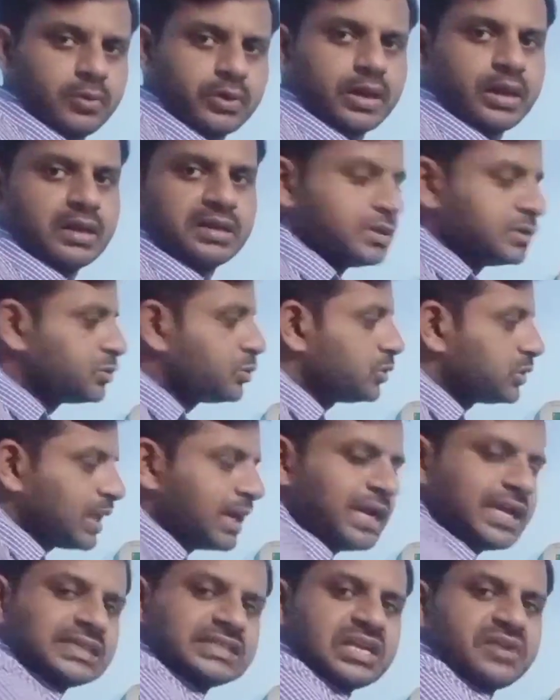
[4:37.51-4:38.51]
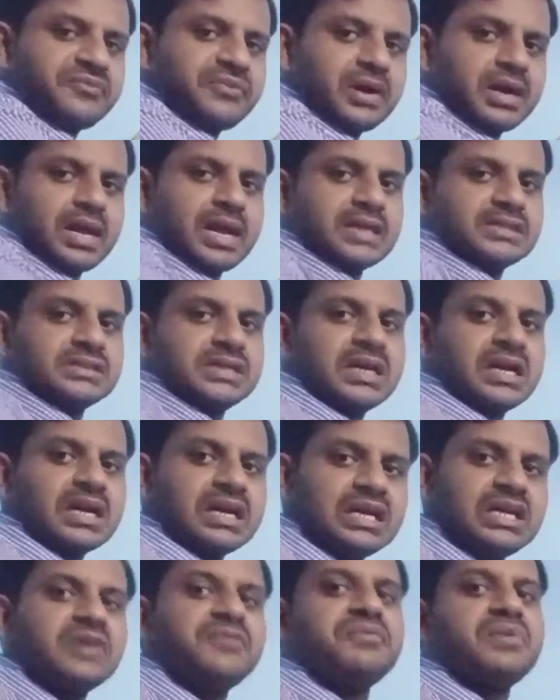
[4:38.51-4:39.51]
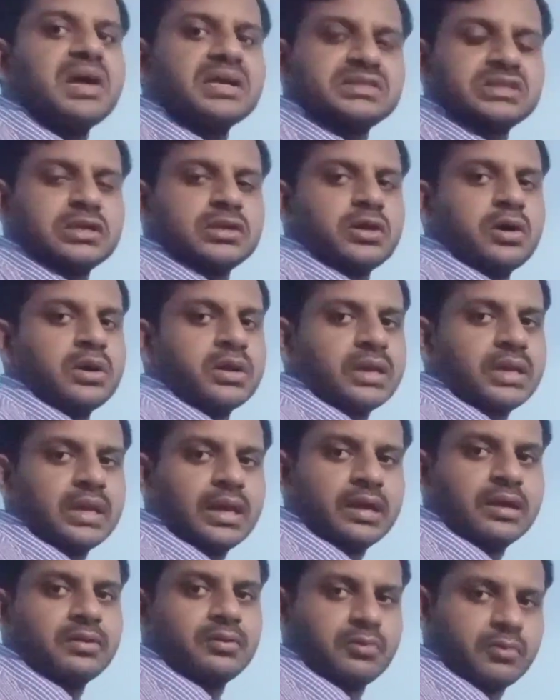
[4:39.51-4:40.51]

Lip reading: Okay, so that is referred as deflection torque here.